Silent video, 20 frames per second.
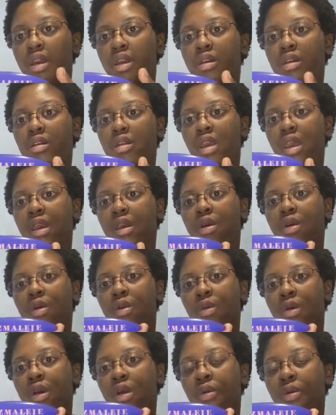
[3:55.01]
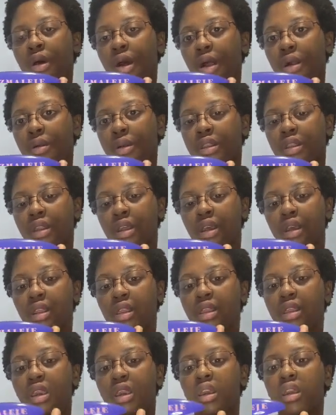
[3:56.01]
detangle real well with
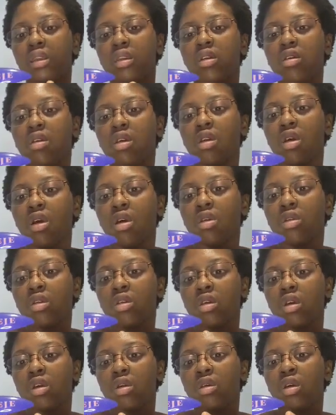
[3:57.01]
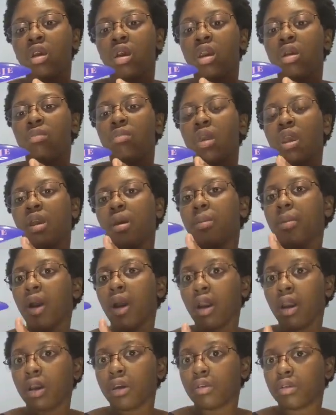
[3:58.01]
this. And you can also make a
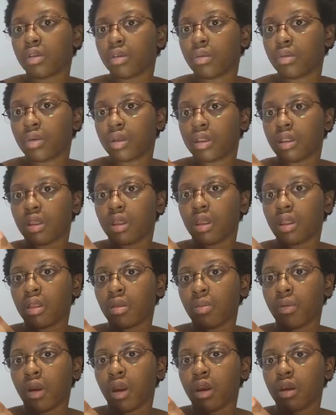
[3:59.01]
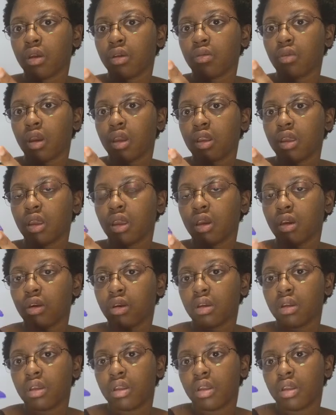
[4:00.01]
part with this part right here.